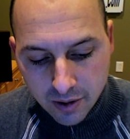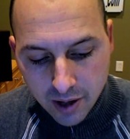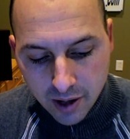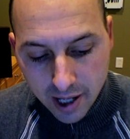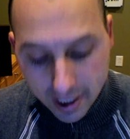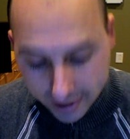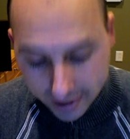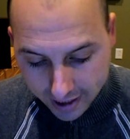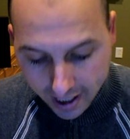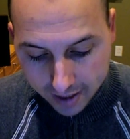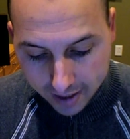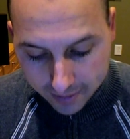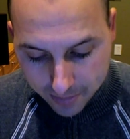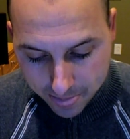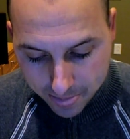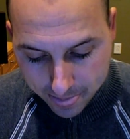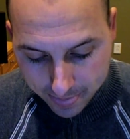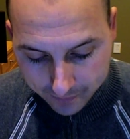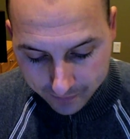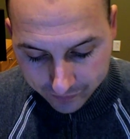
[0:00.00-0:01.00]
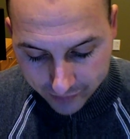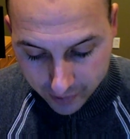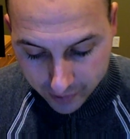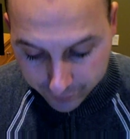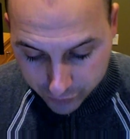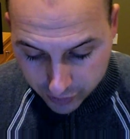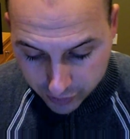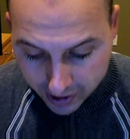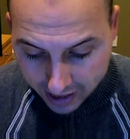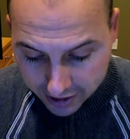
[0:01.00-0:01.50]
And again,
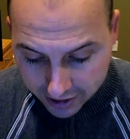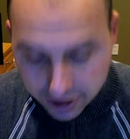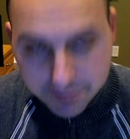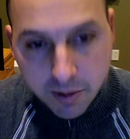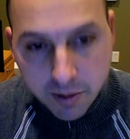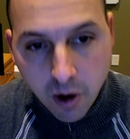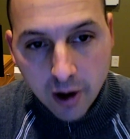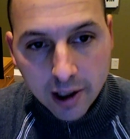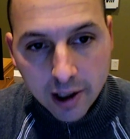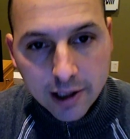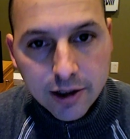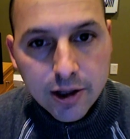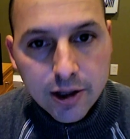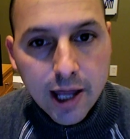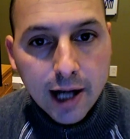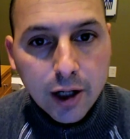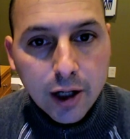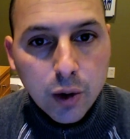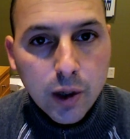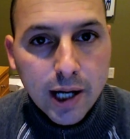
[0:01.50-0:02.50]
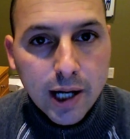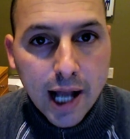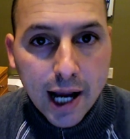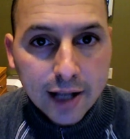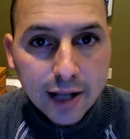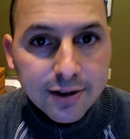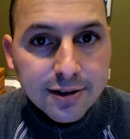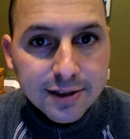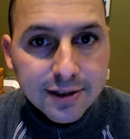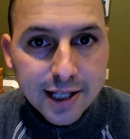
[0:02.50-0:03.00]
if you're that smart and you're that great,
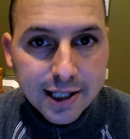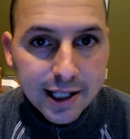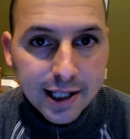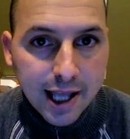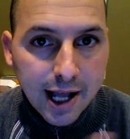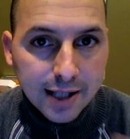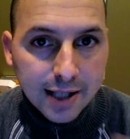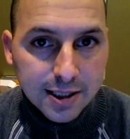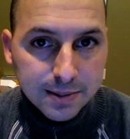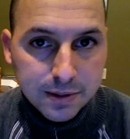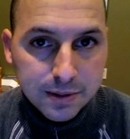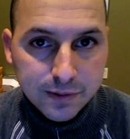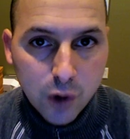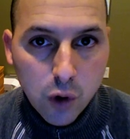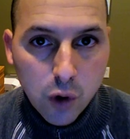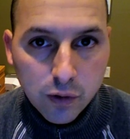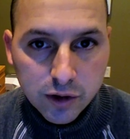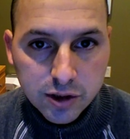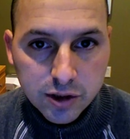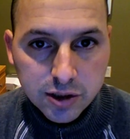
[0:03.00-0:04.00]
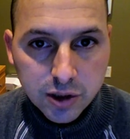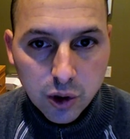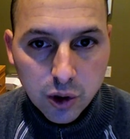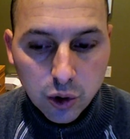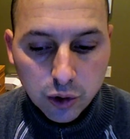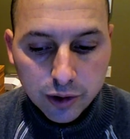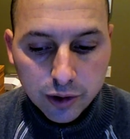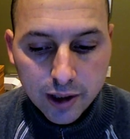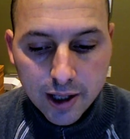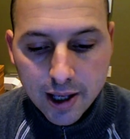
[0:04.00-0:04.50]
I understand the concept of
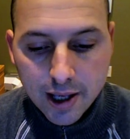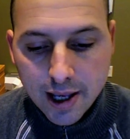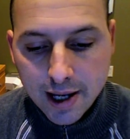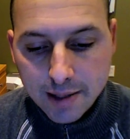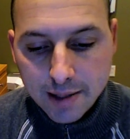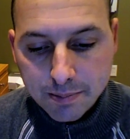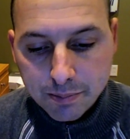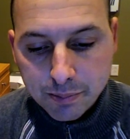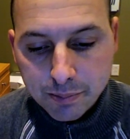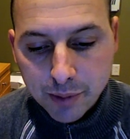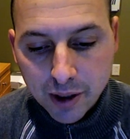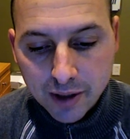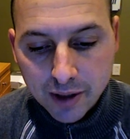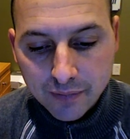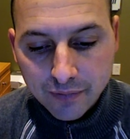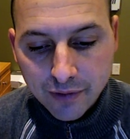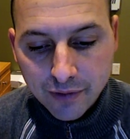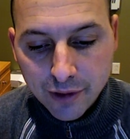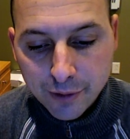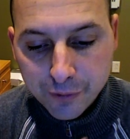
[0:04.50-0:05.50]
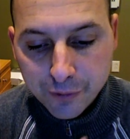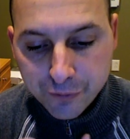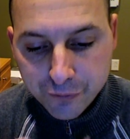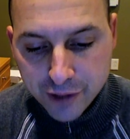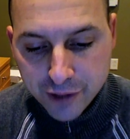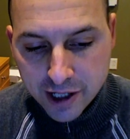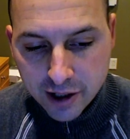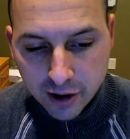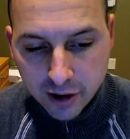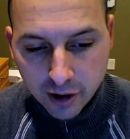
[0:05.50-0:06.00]
oversold. But the
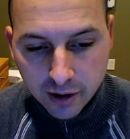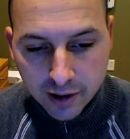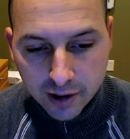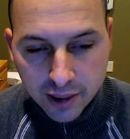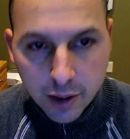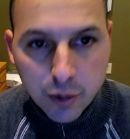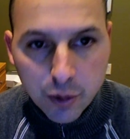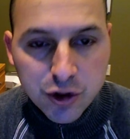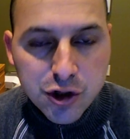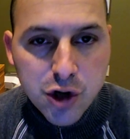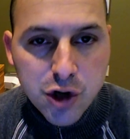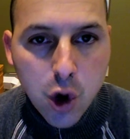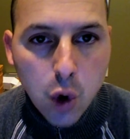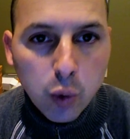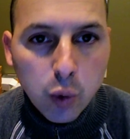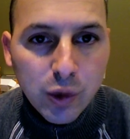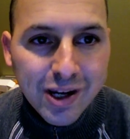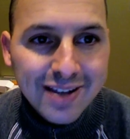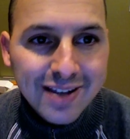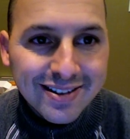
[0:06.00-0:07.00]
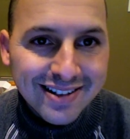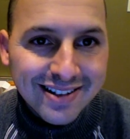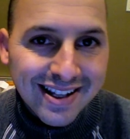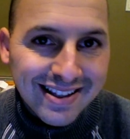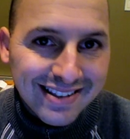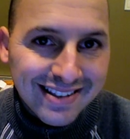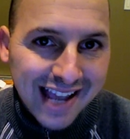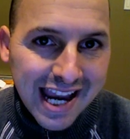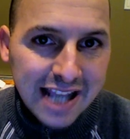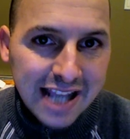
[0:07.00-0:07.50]
fear, there was no reason to
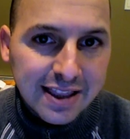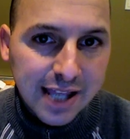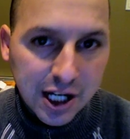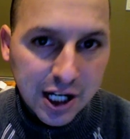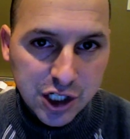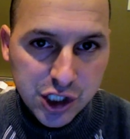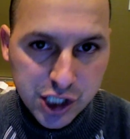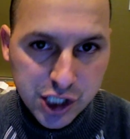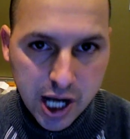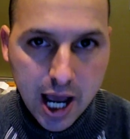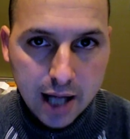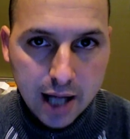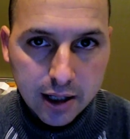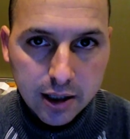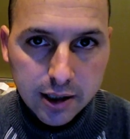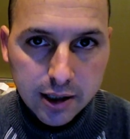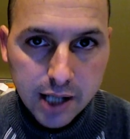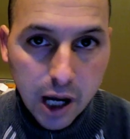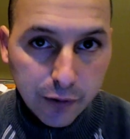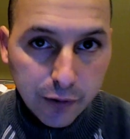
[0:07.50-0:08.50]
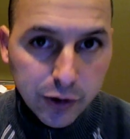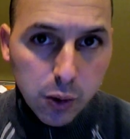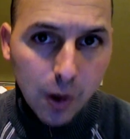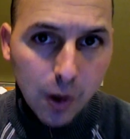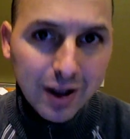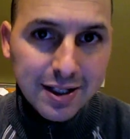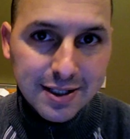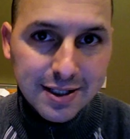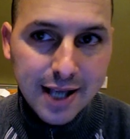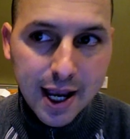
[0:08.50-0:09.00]
take that shot. Now, if you
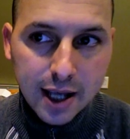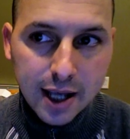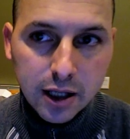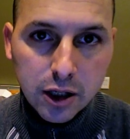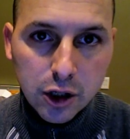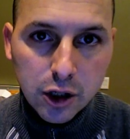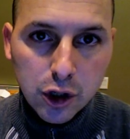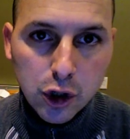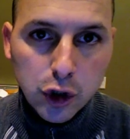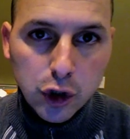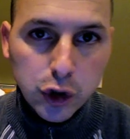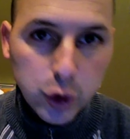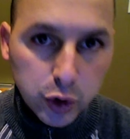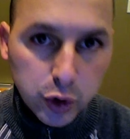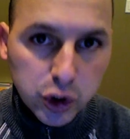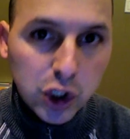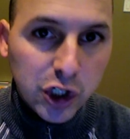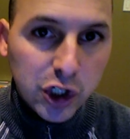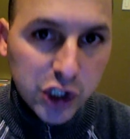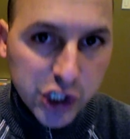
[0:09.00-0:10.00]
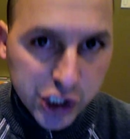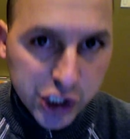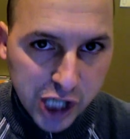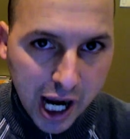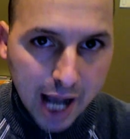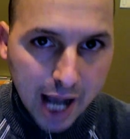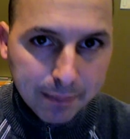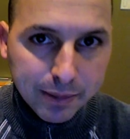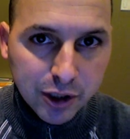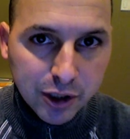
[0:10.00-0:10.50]
want to say you took a
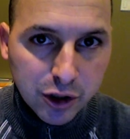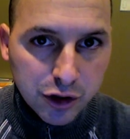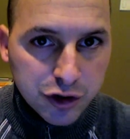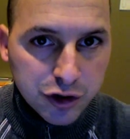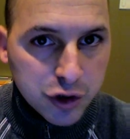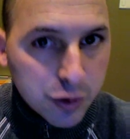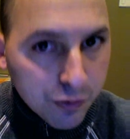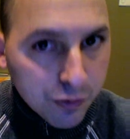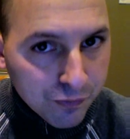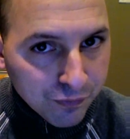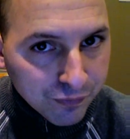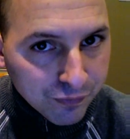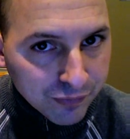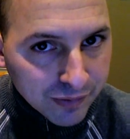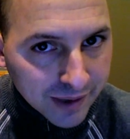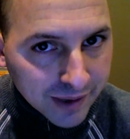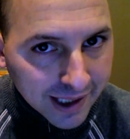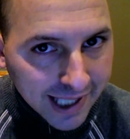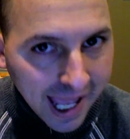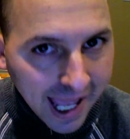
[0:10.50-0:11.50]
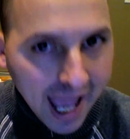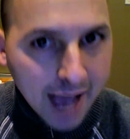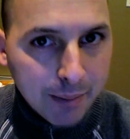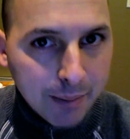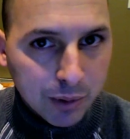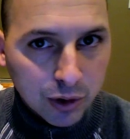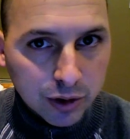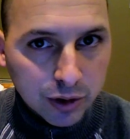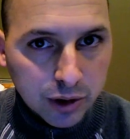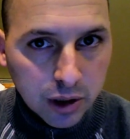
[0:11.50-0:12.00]
shot because you
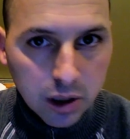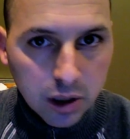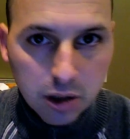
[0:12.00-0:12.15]
gambled,